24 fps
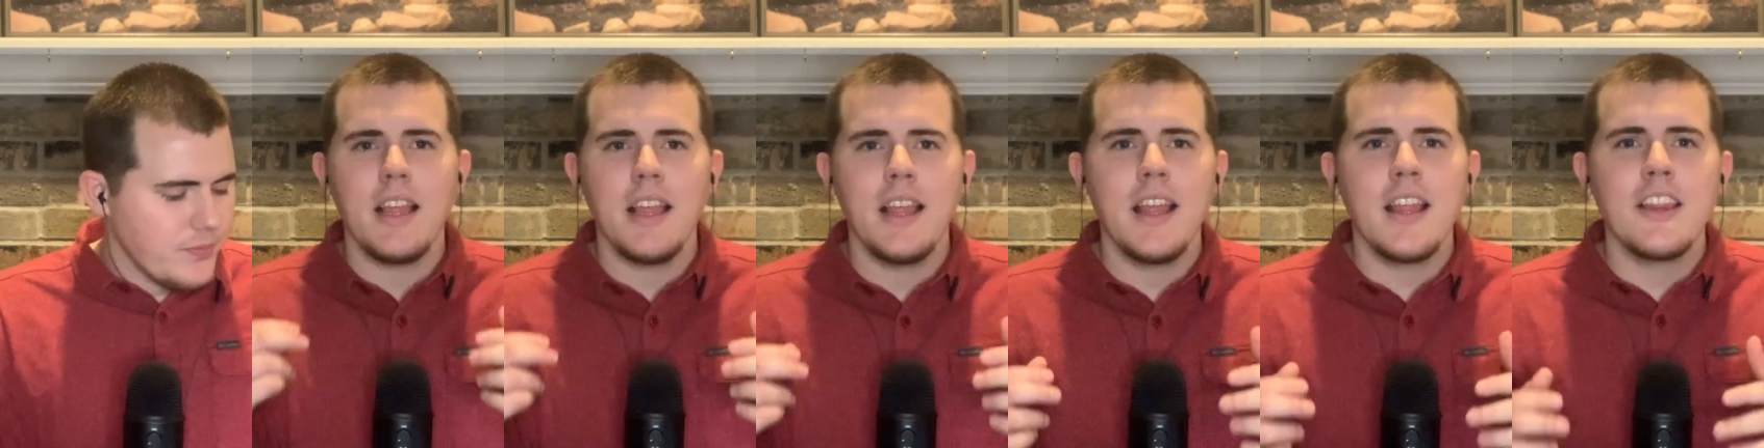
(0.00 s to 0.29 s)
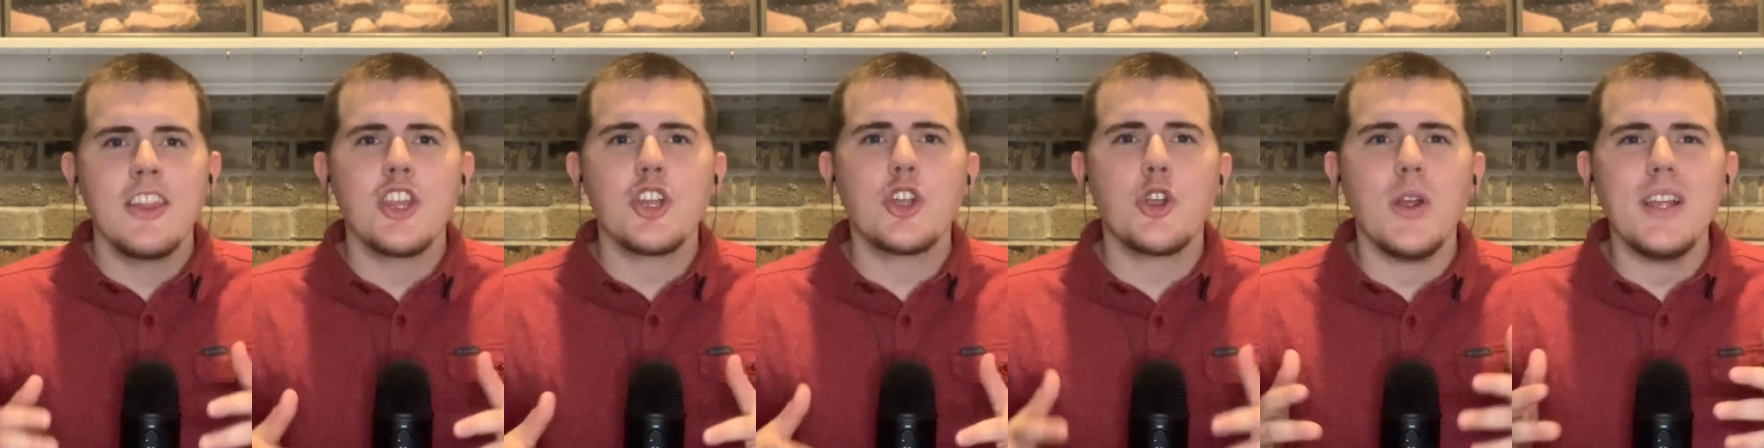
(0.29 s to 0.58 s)

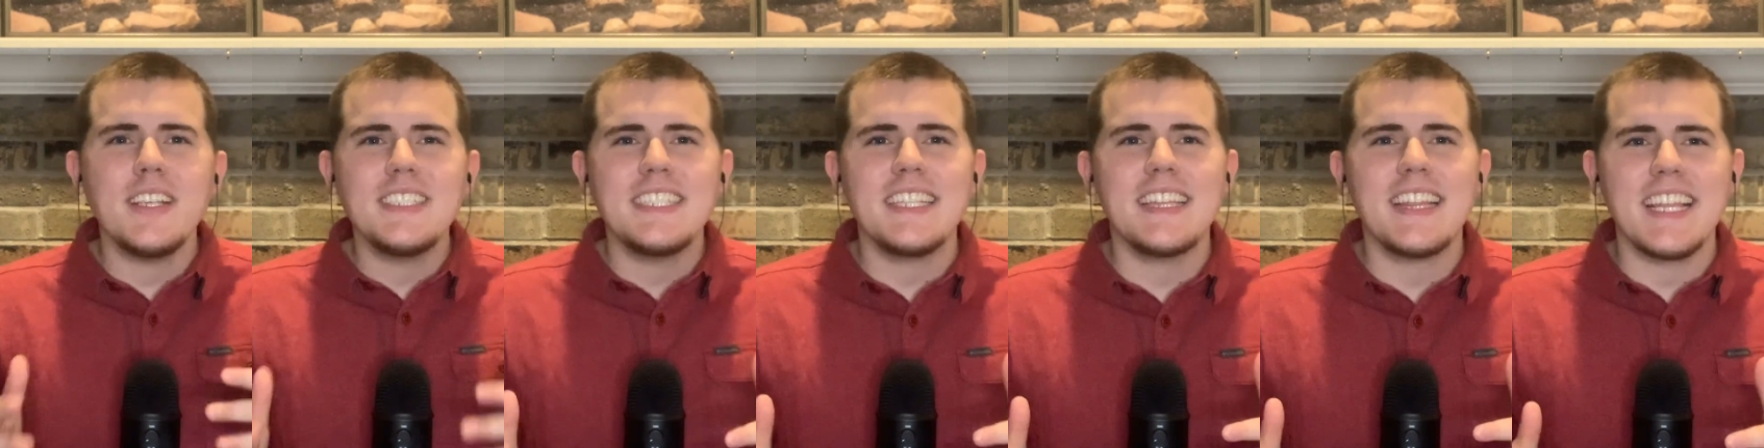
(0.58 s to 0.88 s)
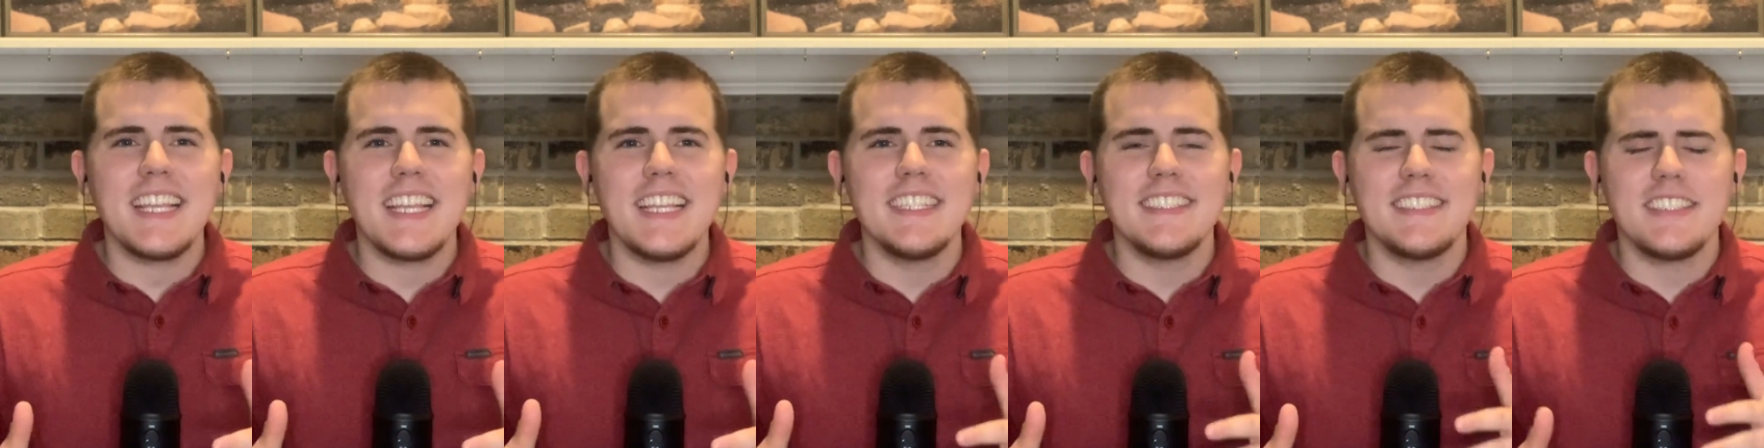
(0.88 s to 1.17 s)
The crazy
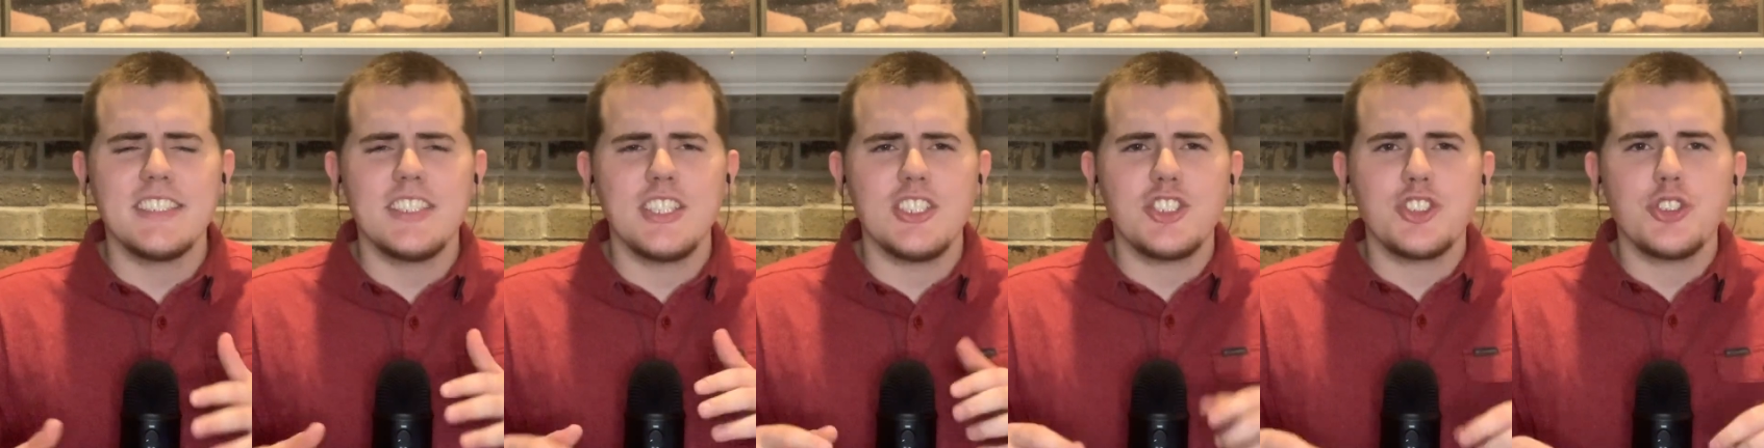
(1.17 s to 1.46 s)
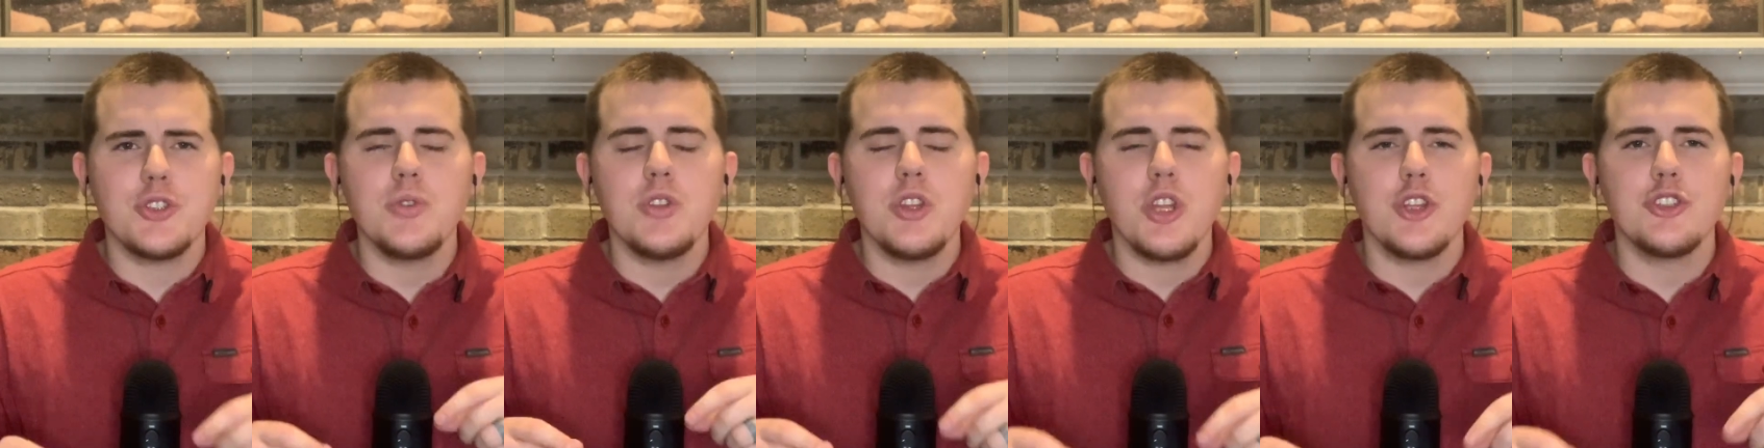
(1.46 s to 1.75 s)
thing is that
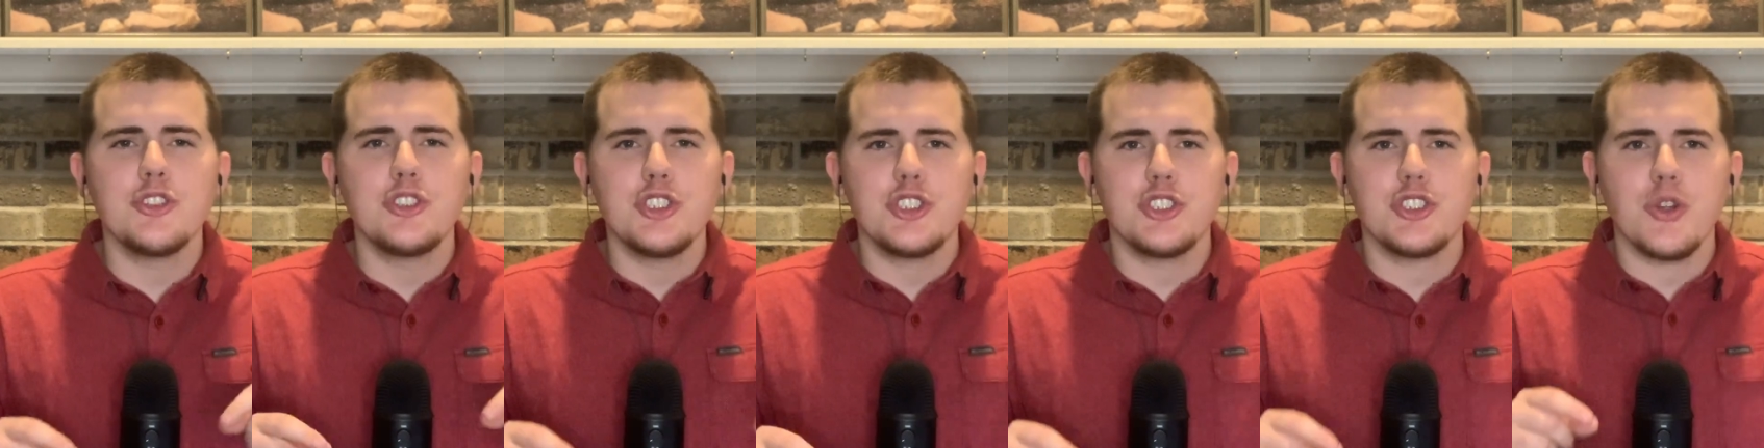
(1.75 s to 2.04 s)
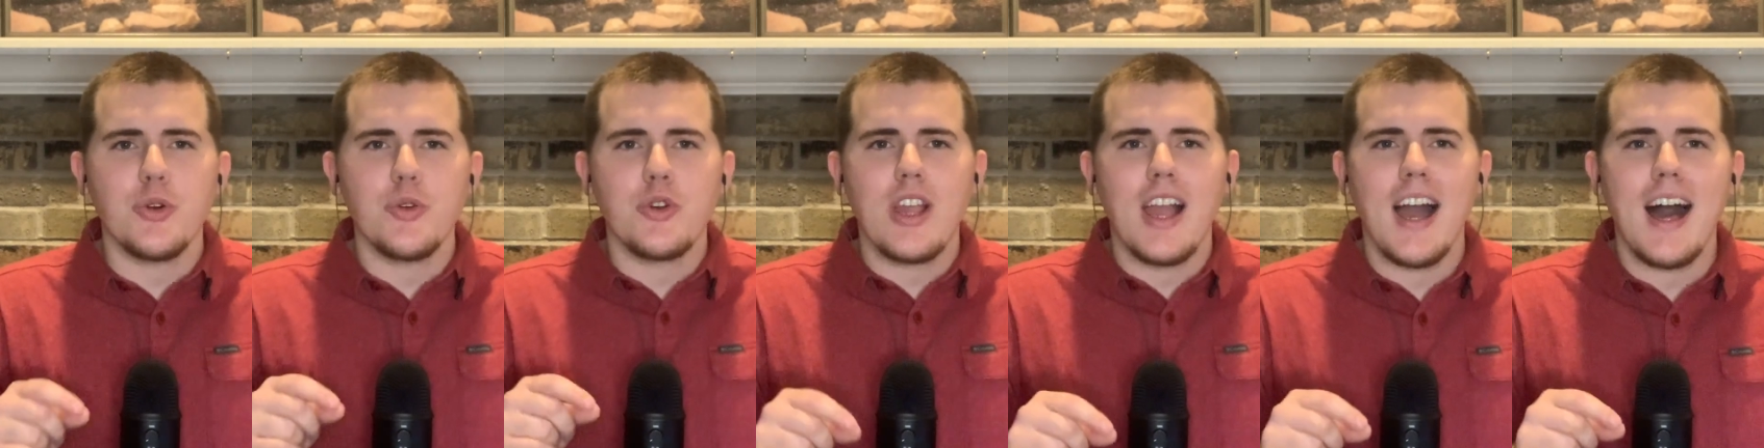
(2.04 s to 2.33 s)
student loans are
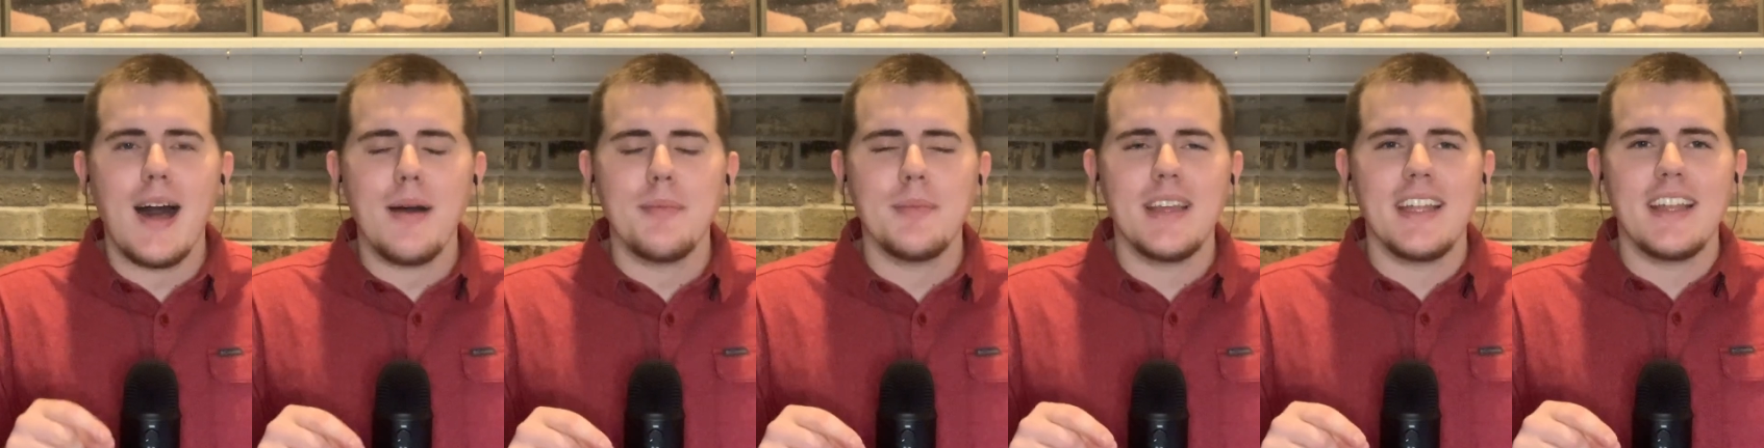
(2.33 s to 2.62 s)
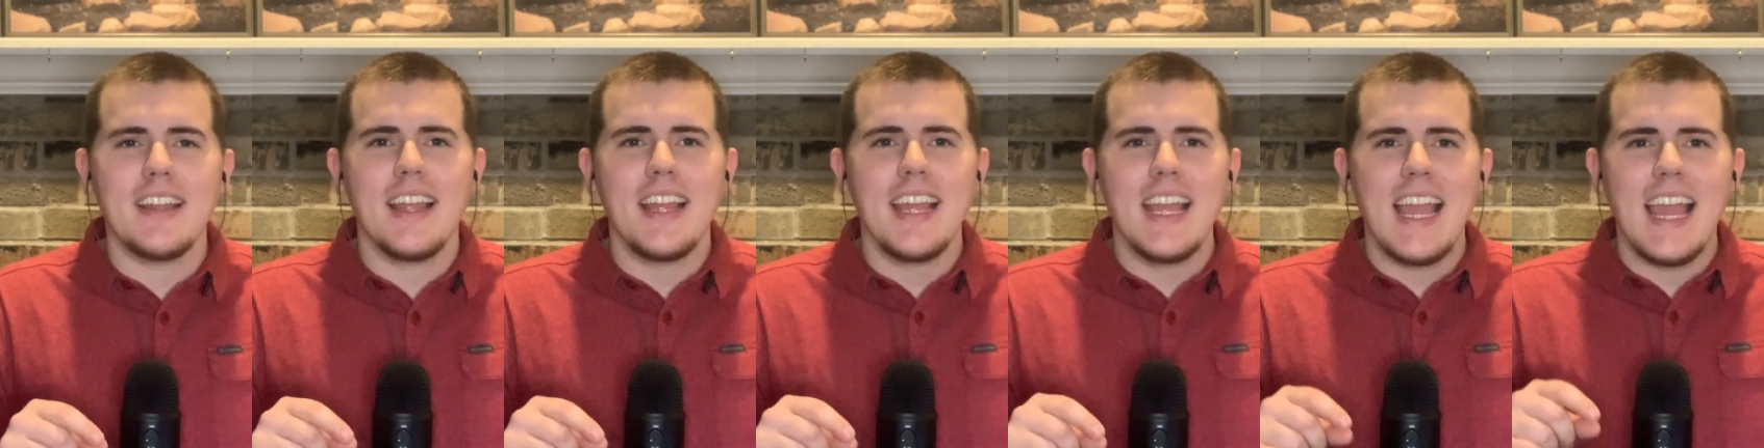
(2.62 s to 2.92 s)
so common,